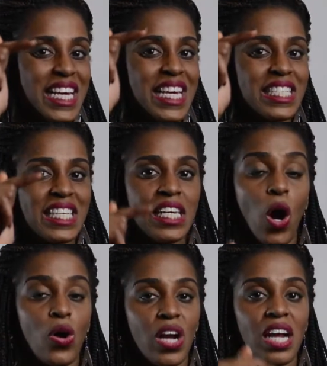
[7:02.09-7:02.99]
easy
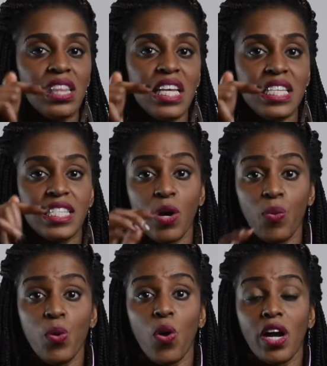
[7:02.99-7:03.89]
on our list and
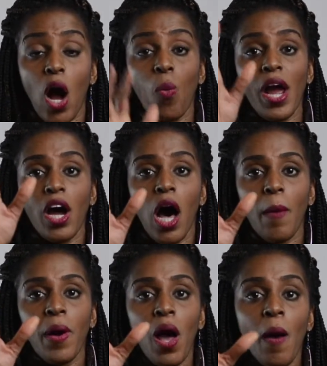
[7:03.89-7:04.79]
we work our way
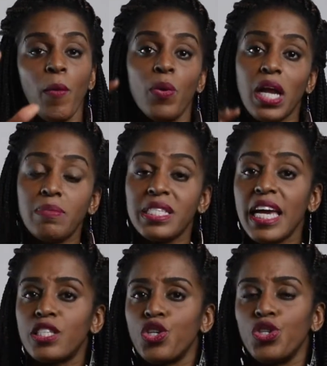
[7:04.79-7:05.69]
up. But what I'm
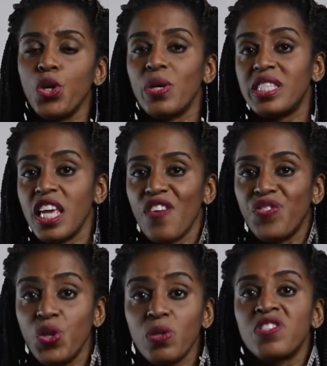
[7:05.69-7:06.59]
saying to you is
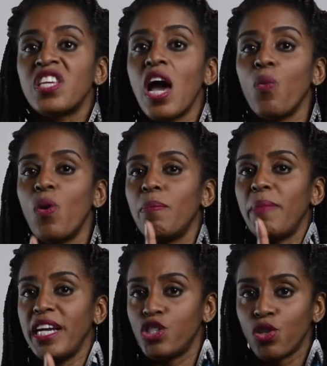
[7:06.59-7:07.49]
if you set one
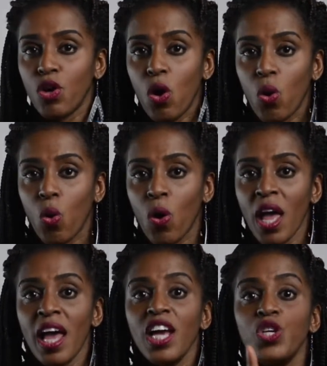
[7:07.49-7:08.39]
major goal,
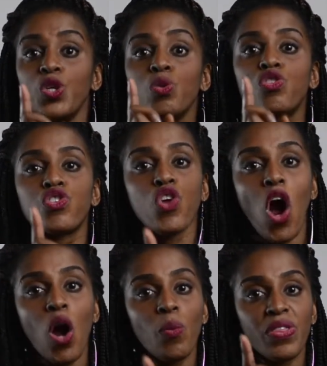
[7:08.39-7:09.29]
you
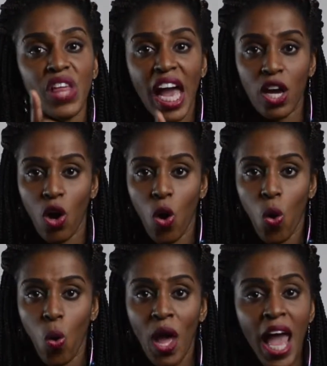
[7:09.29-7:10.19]
start with that
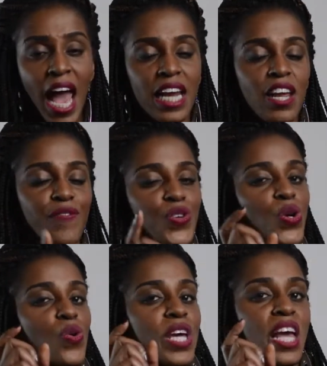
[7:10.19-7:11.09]
goal. And if
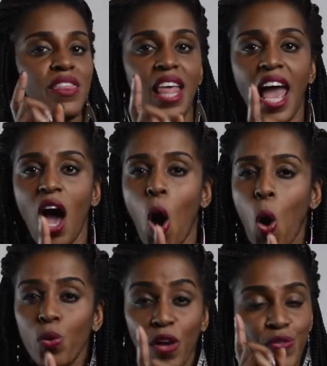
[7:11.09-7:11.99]
you get that,
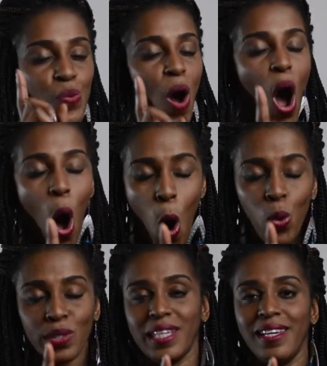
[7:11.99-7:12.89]
if you
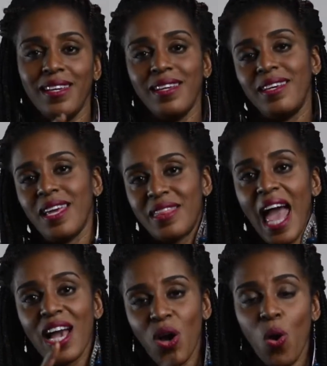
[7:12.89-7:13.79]
only get
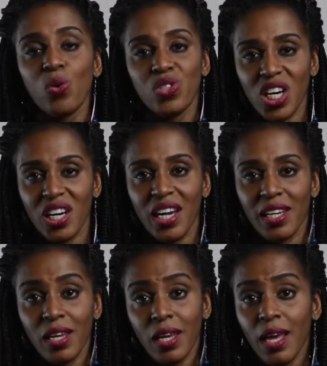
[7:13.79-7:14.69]
that goal done,